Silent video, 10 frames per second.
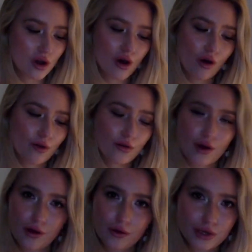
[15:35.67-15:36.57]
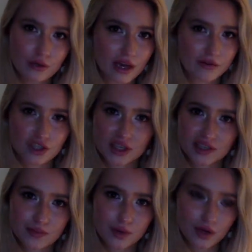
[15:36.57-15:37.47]
although you have
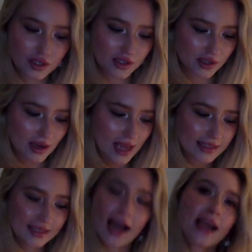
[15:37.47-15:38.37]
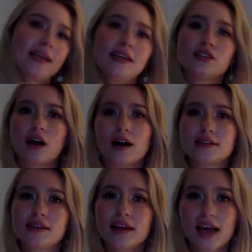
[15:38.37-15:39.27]
just put a tiny dot